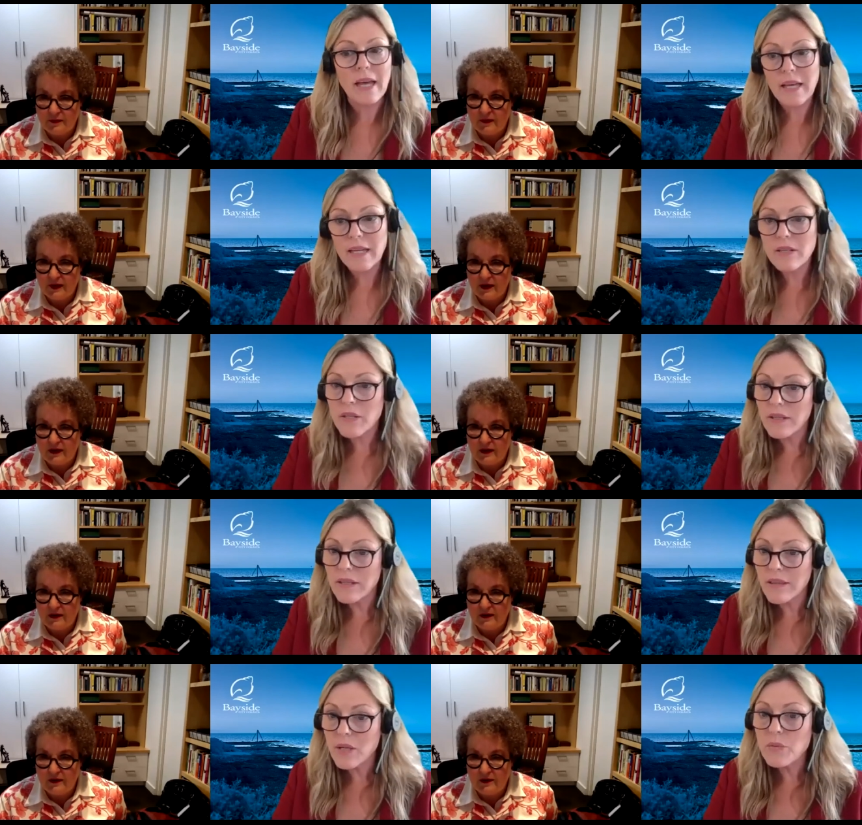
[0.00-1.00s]
Speaker 1: And
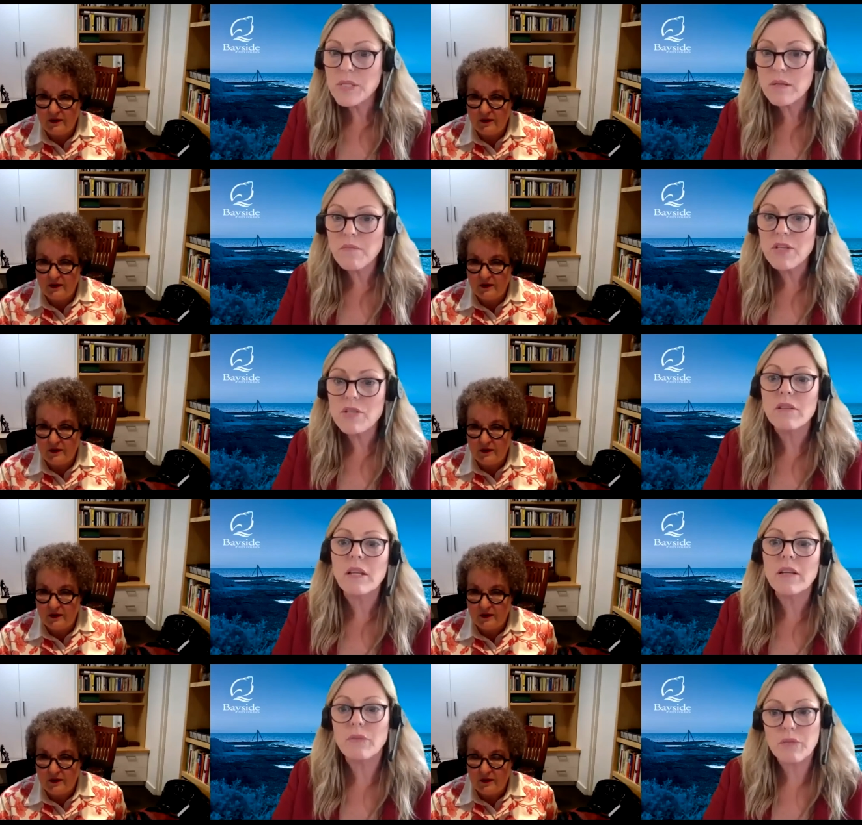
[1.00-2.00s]
they also
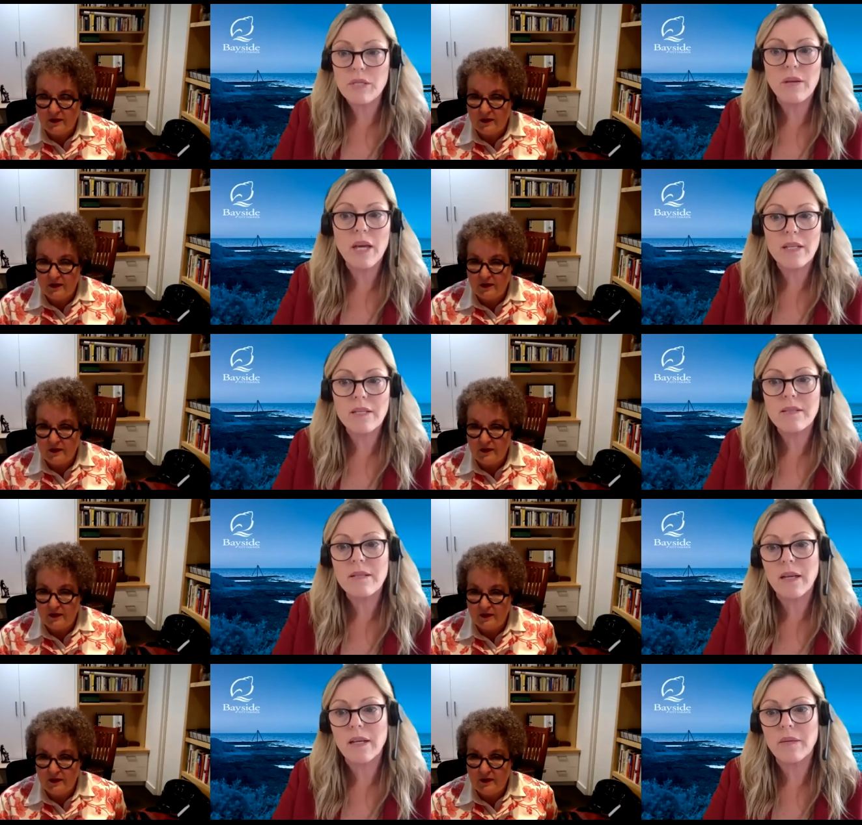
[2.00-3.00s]
mention that it also
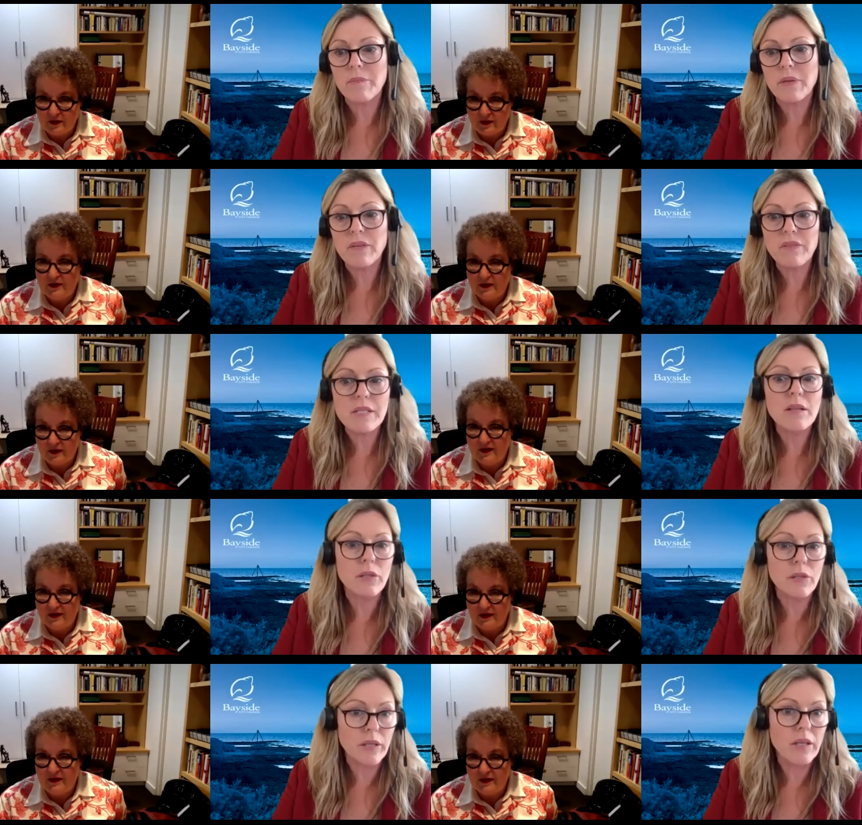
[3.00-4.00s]
has um, benefits,
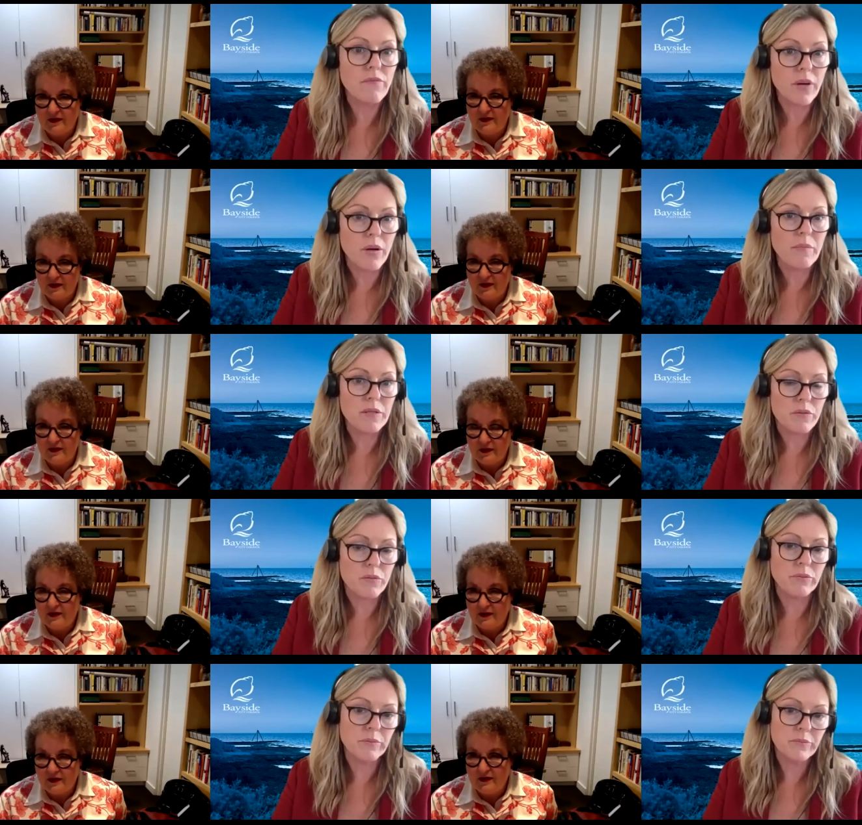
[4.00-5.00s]
including
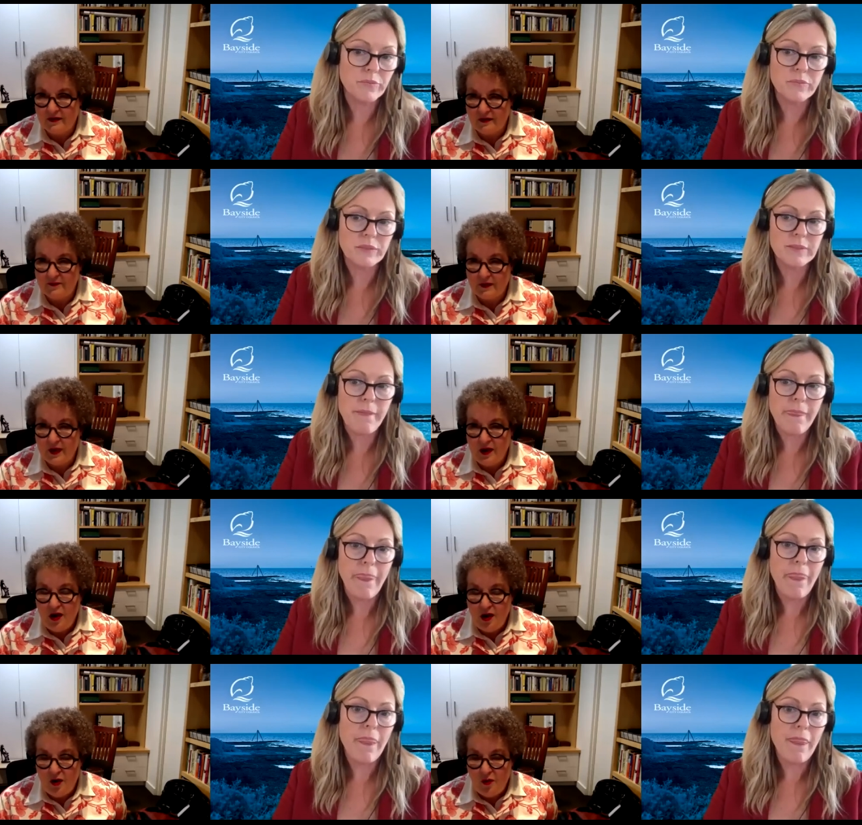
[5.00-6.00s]
environmental.
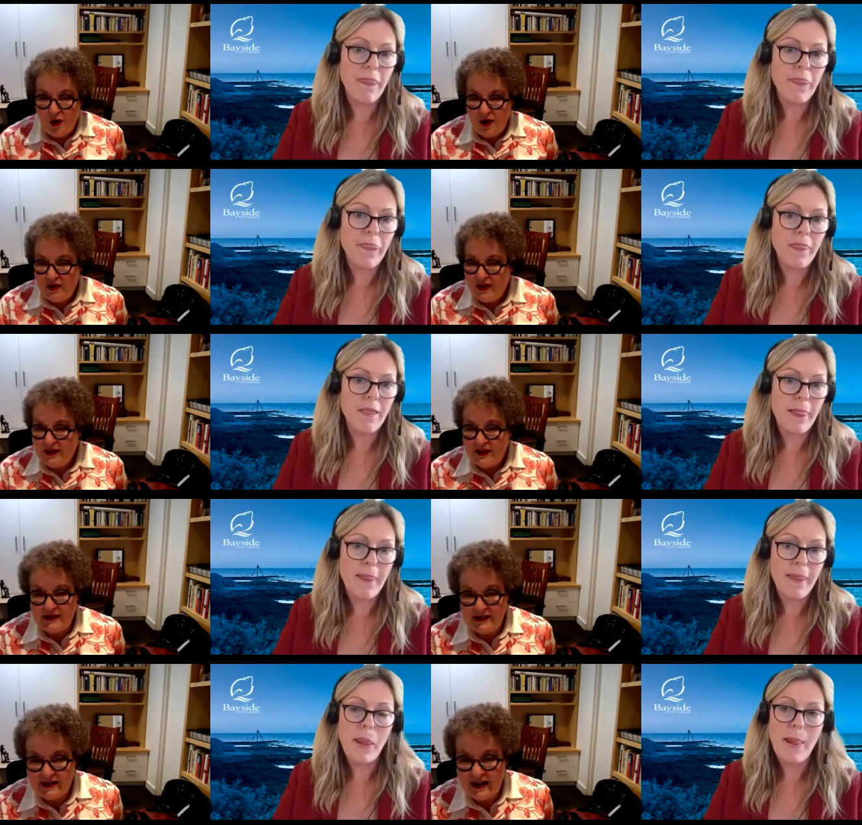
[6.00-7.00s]
Speaker 2: I think
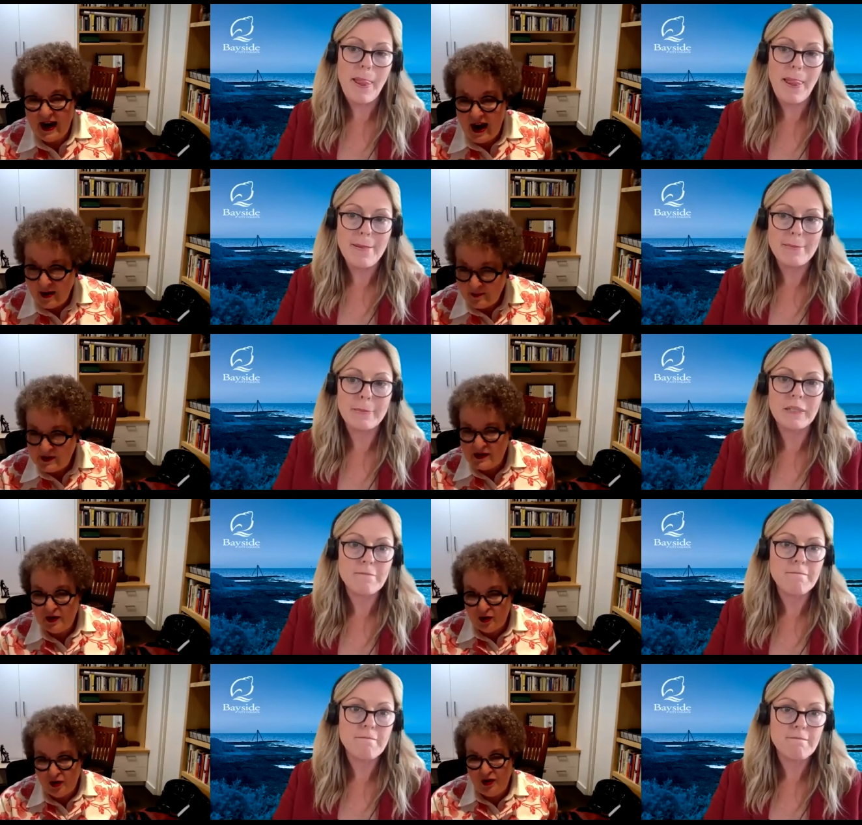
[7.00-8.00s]
this is an
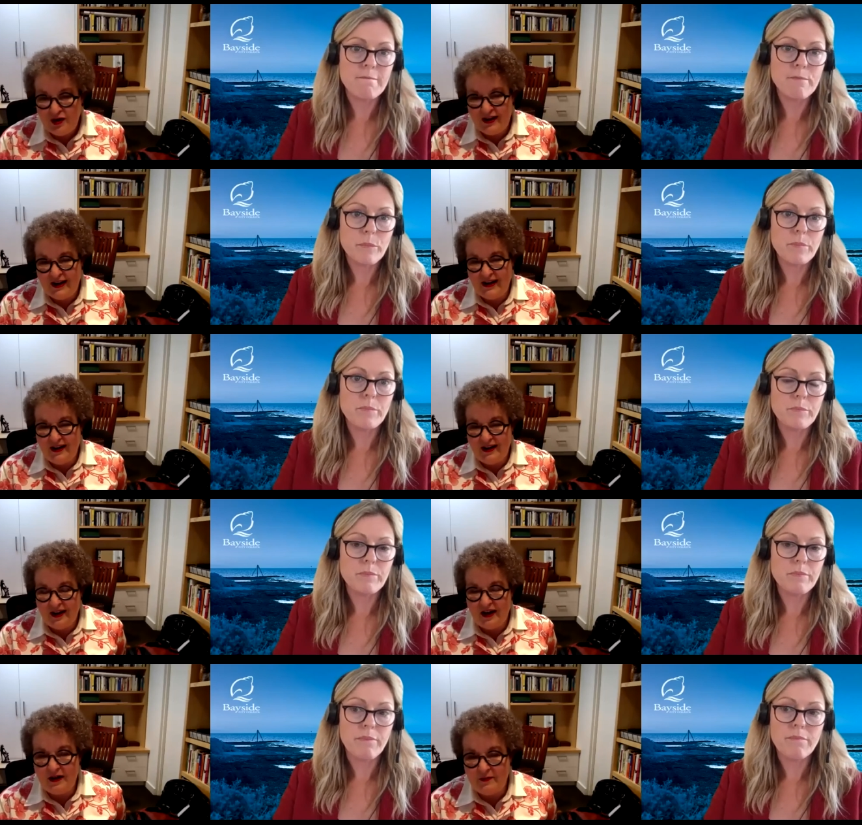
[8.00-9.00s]
absolutely
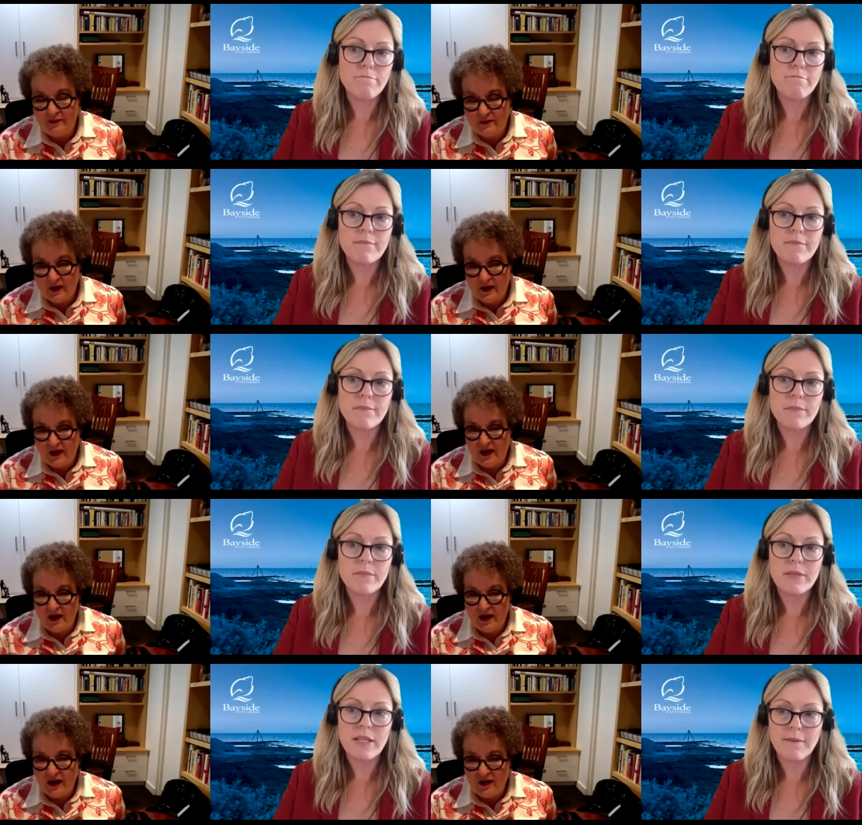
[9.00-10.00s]
um,
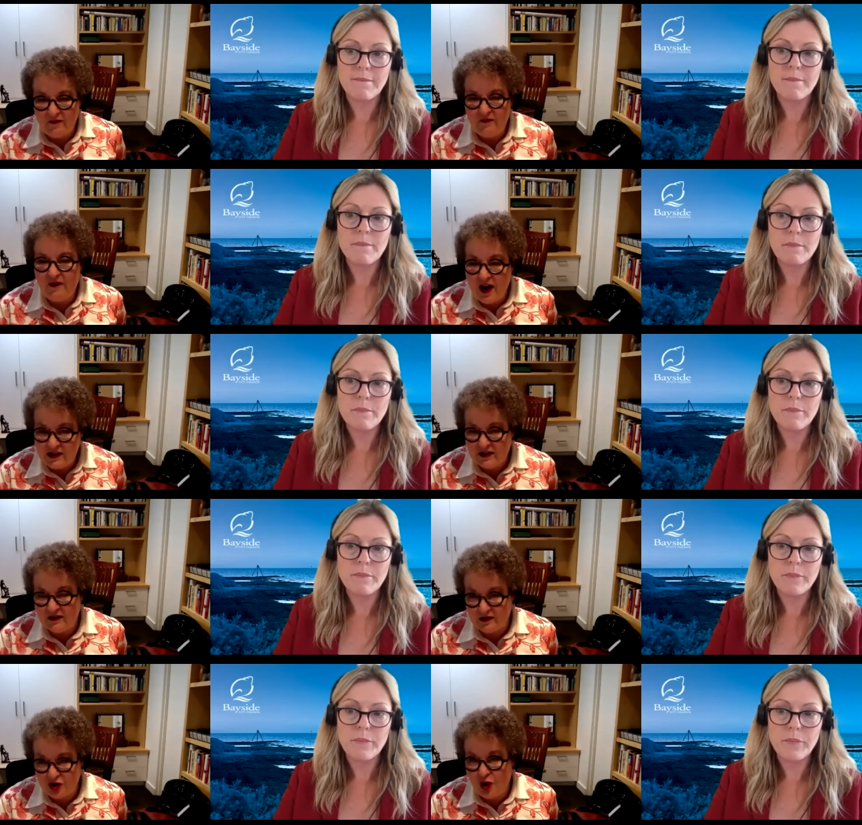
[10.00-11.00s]

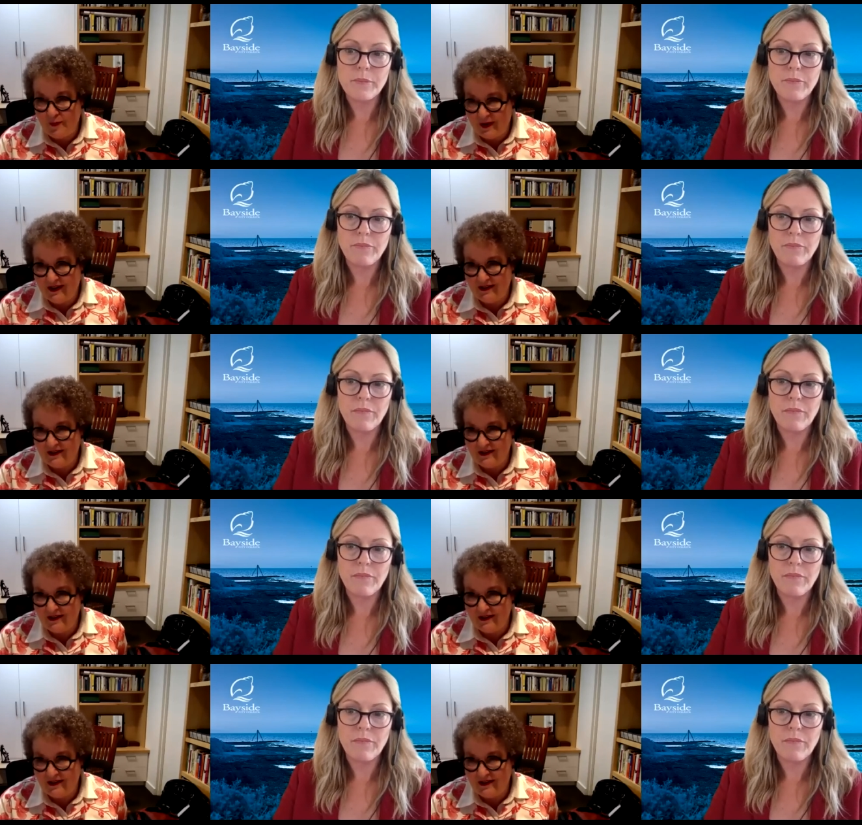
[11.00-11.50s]
vital topic